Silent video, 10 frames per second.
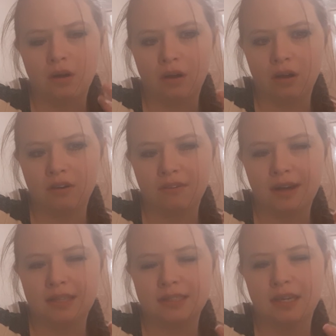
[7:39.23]

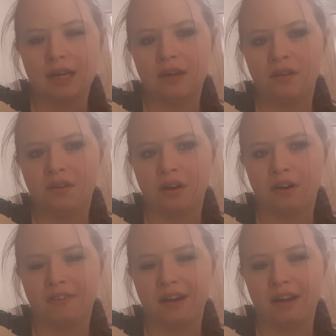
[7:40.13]
tolerate it and
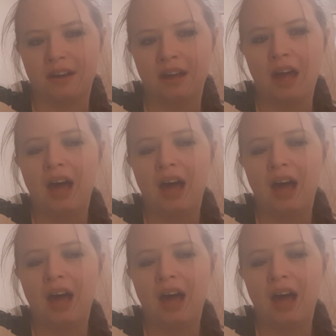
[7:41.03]
tolerate it